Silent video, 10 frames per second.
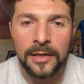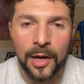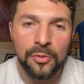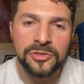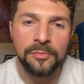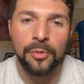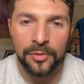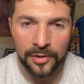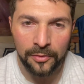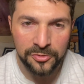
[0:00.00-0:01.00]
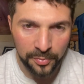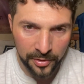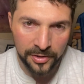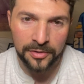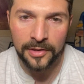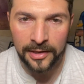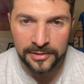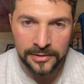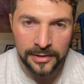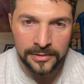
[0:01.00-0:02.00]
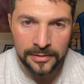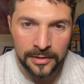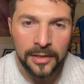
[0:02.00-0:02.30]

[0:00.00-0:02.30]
I wasn't born there. I was born in the United States.